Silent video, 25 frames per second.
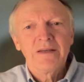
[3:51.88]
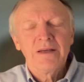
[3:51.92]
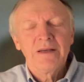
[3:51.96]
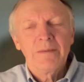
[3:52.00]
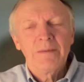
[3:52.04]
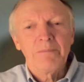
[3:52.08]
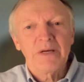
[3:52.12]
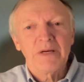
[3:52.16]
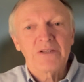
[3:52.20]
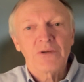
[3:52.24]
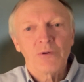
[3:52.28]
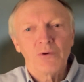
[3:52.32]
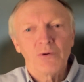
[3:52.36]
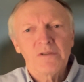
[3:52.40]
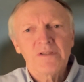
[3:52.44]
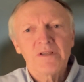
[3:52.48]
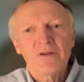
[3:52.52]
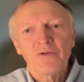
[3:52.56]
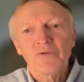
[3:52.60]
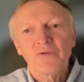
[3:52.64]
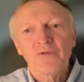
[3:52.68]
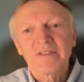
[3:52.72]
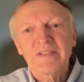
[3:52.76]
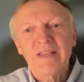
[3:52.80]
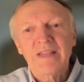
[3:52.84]
but
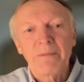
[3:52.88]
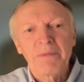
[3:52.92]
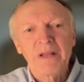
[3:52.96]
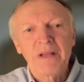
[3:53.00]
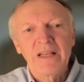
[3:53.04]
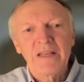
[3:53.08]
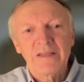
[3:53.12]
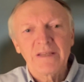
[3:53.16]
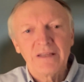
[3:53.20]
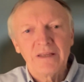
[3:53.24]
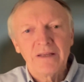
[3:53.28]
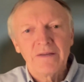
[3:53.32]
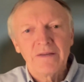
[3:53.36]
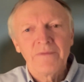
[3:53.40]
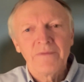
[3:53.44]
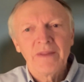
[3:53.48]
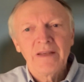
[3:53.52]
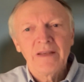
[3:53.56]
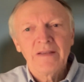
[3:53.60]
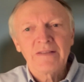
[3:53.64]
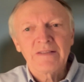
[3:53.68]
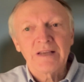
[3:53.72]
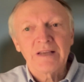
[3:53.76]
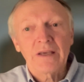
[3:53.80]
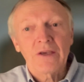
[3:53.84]
also to stability,
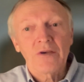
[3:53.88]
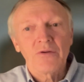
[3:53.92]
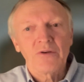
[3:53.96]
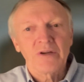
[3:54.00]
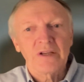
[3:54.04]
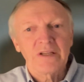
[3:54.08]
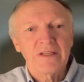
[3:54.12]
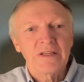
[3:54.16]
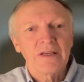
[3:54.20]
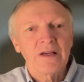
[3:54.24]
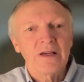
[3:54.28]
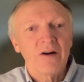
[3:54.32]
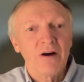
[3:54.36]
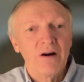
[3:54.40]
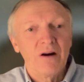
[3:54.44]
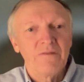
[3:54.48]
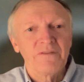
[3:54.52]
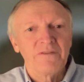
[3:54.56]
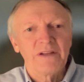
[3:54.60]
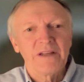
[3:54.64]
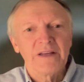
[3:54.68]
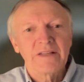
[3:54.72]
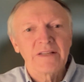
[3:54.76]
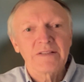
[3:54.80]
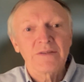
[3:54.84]
security,
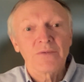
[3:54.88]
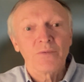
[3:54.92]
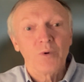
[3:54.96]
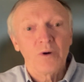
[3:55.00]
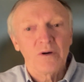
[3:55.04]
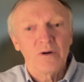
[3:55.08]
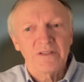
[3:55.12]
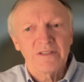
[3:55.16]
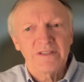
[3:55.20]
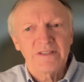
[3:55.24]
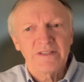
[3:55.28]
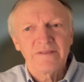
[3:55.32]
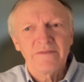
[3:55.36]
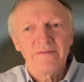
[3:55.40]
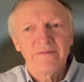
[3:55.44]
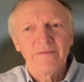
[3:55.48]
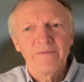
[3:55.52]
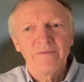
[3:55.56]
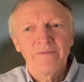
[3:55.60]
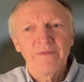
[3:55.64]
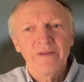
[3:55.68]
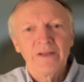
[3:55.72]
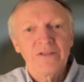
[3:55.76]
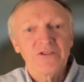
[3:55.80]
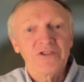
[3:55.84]
conflicts, wars.
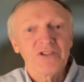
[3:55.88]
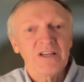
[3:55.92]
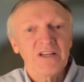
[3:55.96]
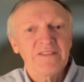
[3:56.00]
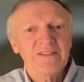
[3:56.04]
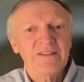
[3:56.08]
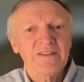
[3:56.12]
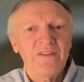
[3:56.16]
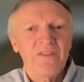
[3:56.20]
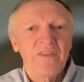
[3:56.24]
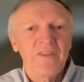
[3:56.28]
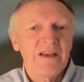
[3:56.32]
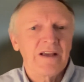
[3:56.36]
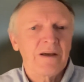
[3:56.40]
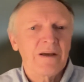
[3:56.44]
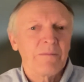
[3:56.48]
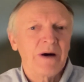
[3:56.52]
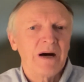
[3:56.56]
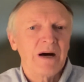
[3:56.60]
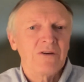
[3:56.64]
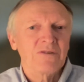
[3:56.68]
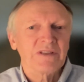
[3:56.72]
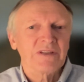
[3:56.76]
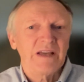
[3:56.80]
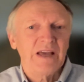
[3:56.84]
Just think
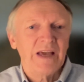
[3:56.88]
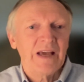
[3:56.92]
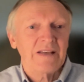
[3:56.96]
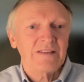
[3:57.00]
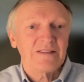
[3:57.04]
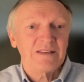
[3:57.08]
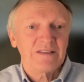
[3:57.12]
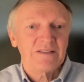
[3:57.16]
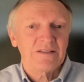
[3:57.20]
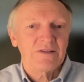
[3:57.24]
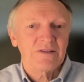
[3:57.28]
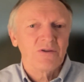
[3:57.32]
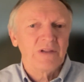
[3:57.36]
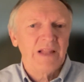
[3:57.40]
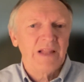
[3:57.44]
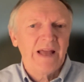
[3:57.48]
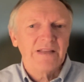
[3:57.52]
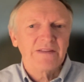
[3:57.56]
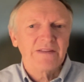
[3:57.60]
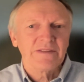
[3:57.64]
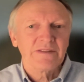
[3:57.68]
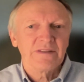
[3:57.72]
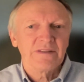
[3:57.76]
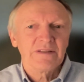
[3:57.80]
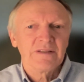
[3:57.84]
about access to
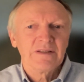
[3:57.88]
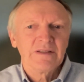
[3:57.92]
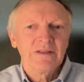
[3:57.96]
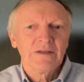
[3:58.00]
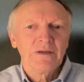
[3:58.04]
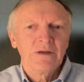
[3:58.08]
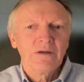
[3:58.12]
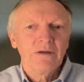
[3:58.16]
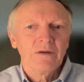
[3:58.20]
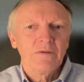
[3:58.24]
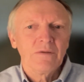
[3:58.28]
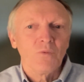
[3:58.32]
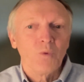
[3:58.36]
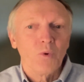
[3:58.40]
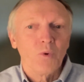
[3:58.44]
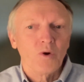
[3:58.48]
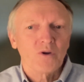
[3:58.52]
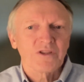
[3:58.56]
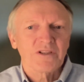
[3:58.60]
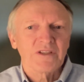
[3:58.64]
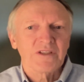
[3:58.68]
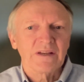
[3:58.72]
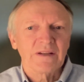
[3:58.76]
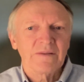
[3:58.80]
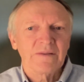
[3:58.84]
land,
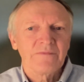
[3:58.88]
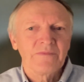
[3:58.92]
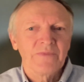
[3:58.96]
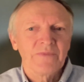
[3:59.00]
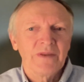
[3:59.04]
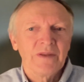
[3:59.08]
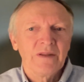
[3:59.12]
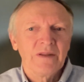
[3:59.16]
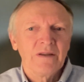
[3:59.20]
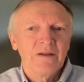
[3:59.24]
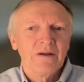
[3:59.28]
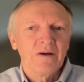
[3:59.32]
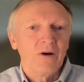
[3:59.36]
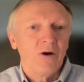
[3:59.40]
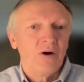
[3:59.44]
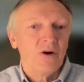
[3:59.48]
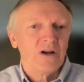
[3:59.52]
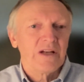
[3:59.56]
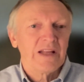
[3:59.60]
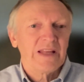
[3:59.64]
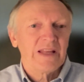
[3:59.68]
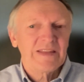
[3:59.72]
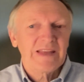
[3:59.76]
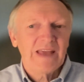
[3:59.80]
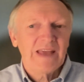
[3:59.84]
water,
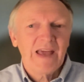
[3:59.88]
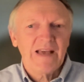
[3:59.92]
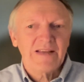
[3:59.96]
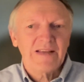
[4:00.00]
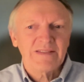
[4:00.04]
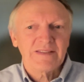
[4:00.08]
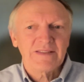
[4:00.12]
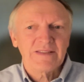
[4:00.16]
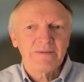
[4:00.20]
oil and gas,